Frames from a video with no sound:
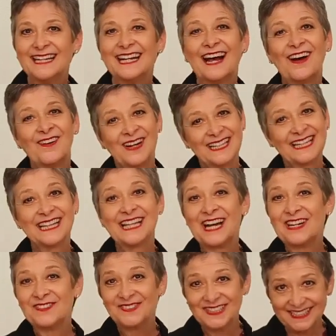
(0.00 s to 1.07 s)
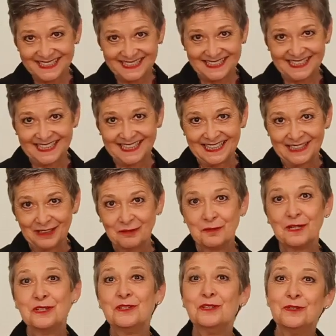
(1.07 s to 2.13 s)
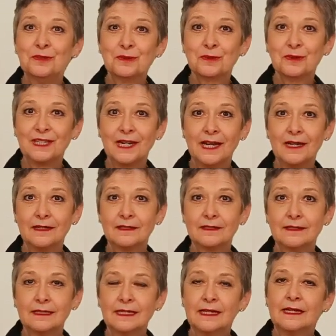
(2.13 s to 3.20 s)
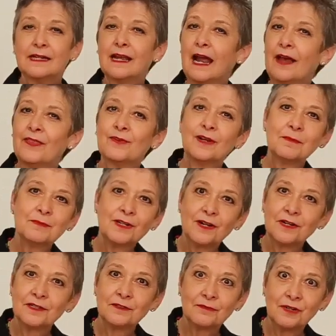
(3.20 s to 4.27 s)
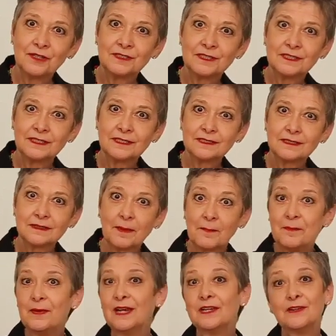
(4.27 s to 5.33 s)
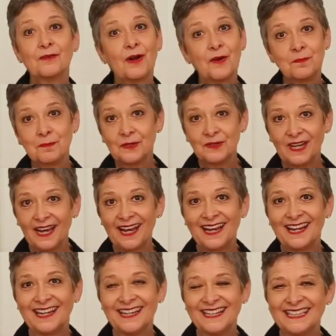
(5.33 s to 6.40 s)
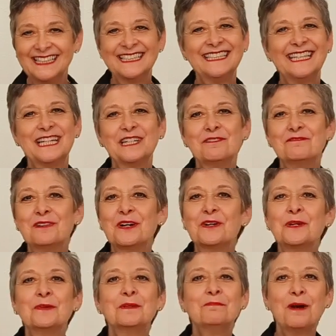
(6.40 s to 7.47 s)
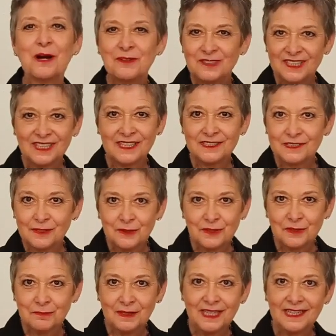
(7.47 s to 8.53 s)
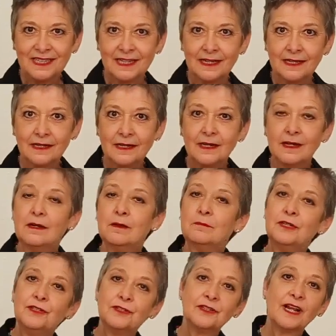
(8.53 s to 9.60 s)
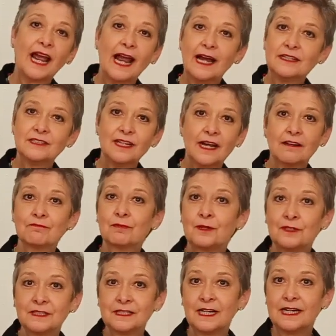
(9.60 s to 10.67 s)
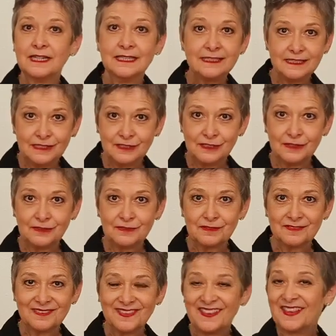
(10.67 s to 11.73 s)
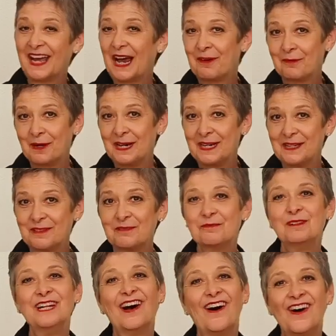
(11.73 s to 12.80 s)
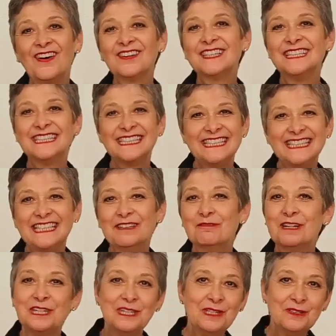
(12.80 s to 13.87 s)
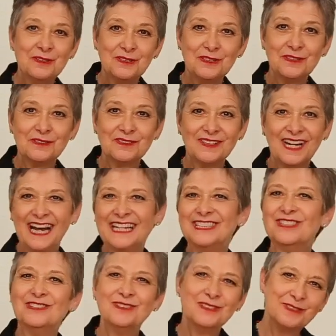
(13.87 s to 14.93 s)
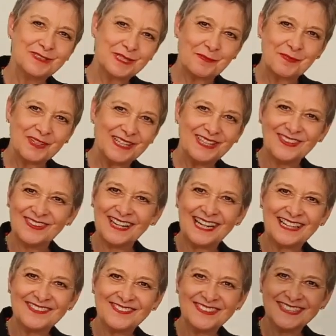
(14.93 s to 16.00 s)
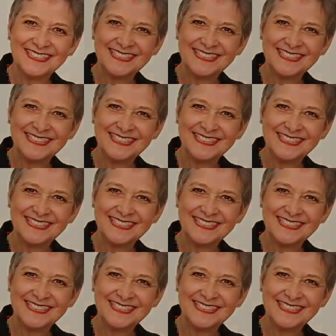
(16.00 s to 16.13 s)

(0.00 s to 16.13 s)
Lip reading: Now I'd love to see what you create. Gather up garden roses, make your own bouquet, take a photo and post it on social media. Be sure to hashtag Floral Design Institute. That way, we all can see what you do as you do something you love.